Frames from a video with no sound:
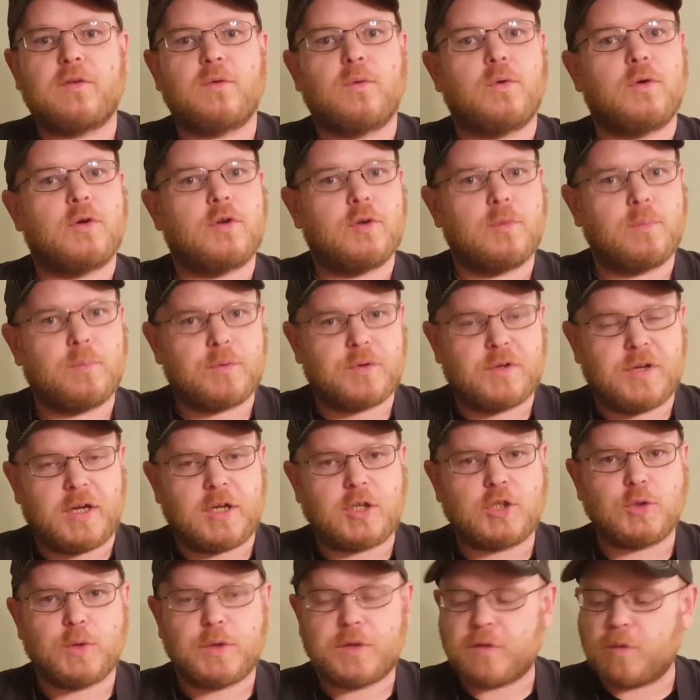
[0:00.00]
or to
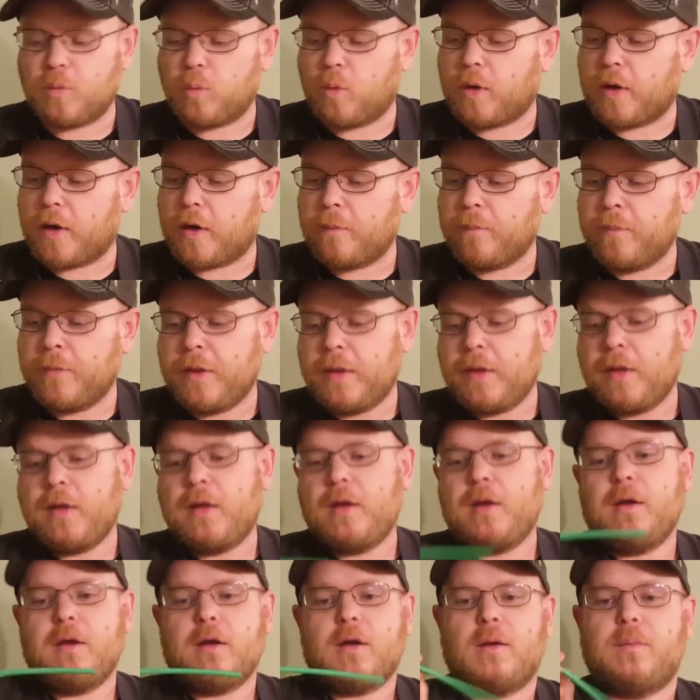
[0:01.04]
protect joints in wire.
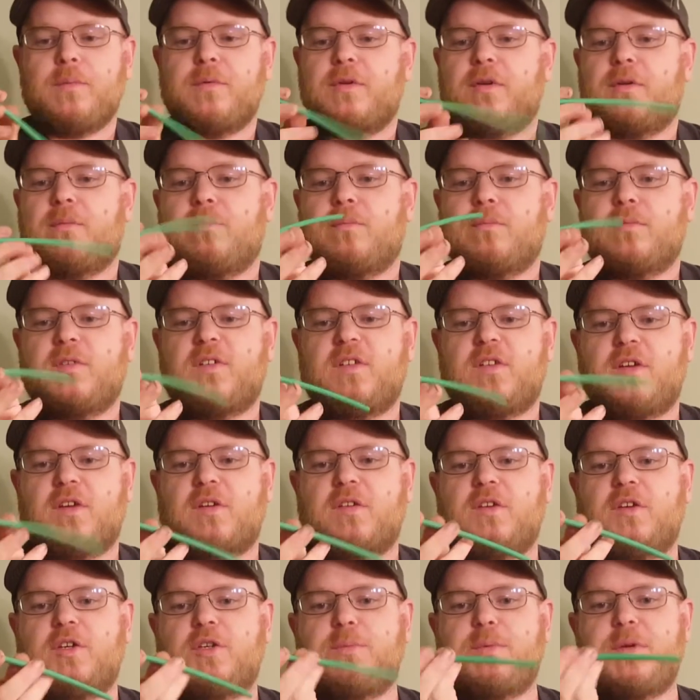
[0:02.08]
Comes in a
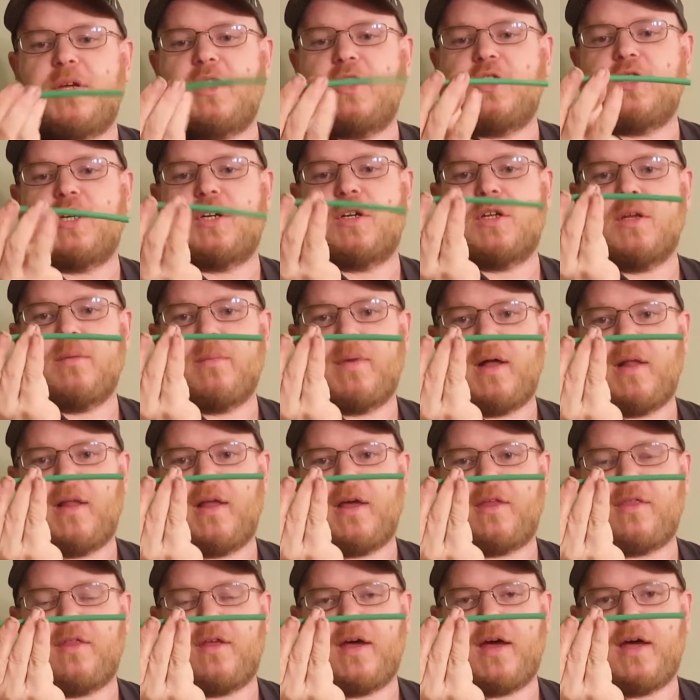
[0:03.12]
6-inch piece, generally about
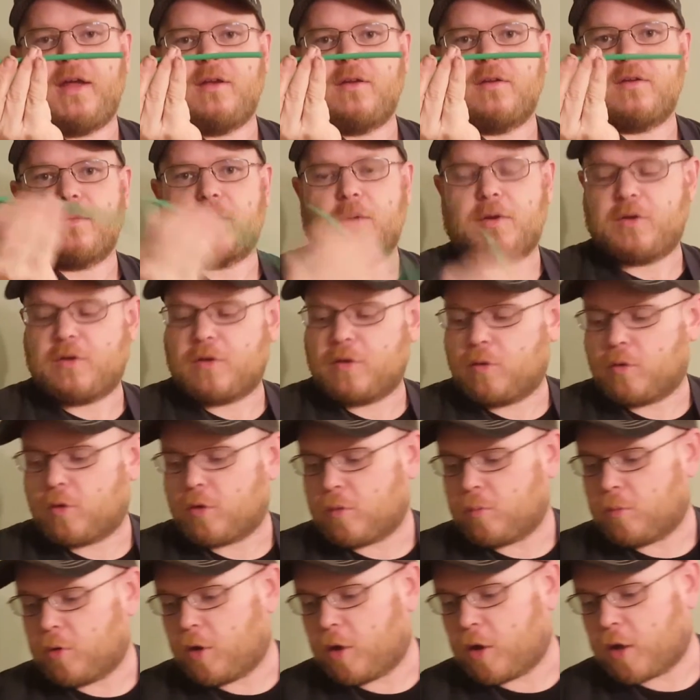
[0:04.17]
like that. Sometimes you can order
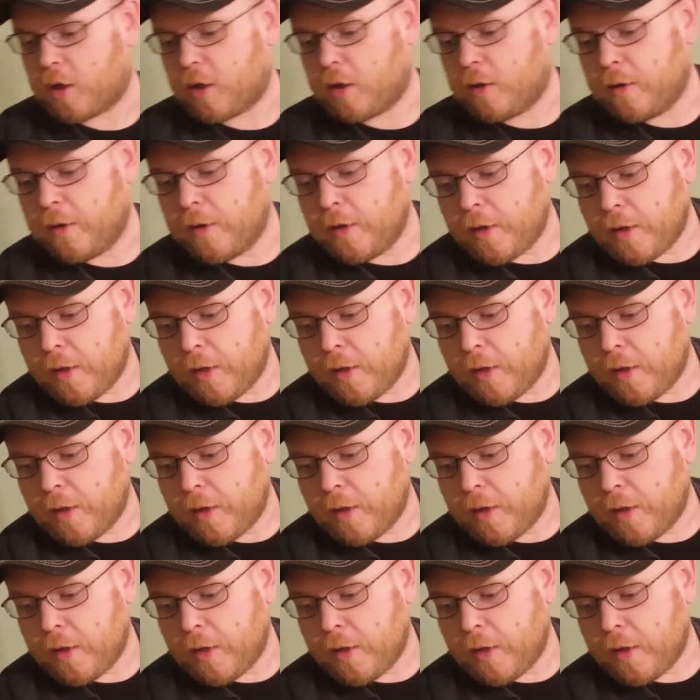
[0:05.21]
them longer.